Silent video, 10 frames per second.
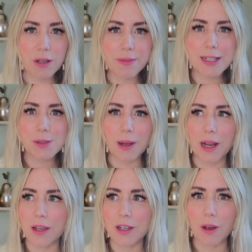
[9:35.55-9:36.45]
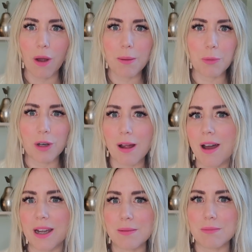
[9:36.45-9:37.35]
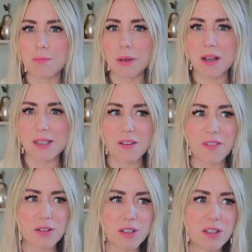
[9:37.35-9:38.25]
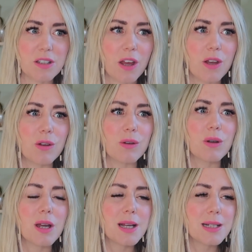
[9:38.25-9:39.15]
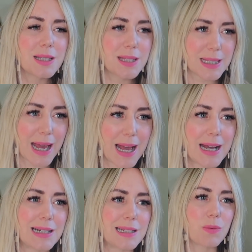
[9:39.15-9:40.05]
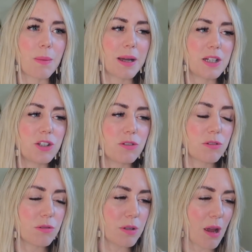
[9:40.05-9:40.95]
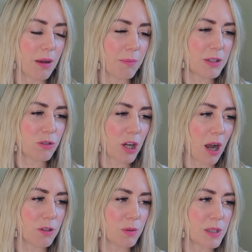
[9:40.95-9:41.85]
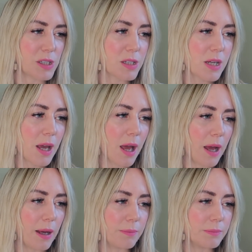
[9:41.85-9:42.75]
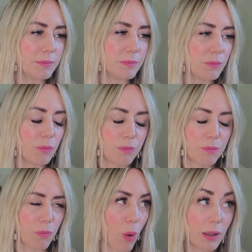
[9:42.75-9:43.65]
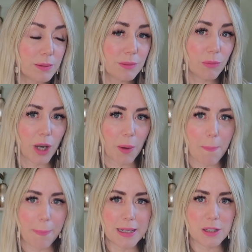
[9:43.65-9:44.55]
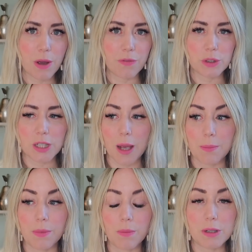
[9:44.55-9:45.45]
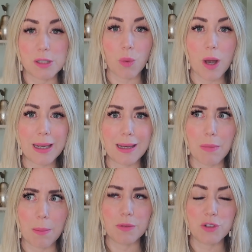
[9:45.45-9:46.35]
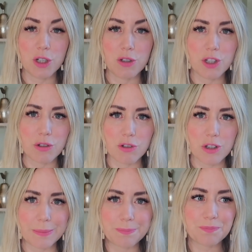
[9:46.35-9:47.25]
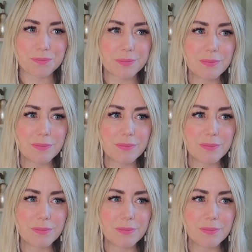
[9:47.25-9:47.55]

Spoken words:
And that's why, like, you know, I'm online, because I felt so sad when my young middle child was one, when I went back to work full time as a working mum of two children.